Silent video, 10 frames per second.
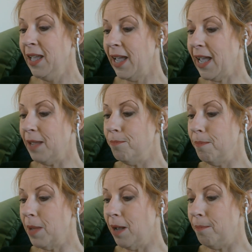and
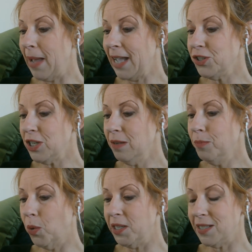a matching
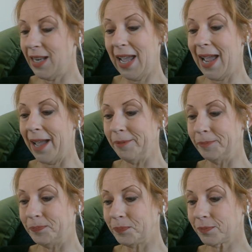pointed hat.
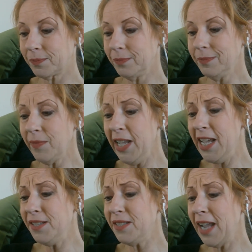He
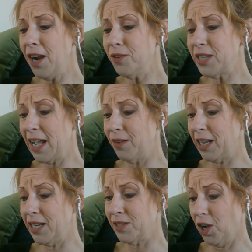stared down at
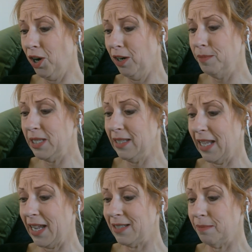his arms and
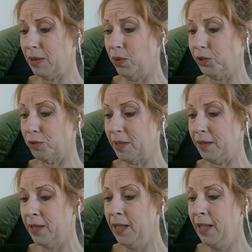legs in bewilderment.
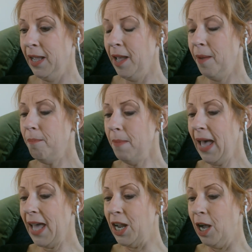
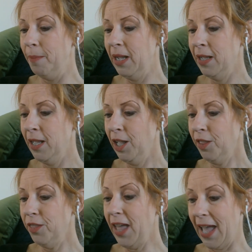Madam,
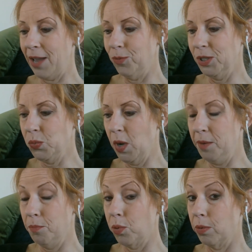that was one
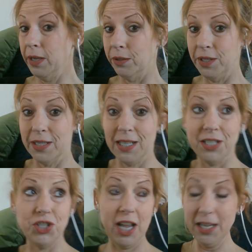brilliant
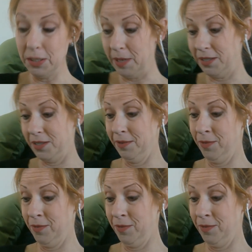enchantment,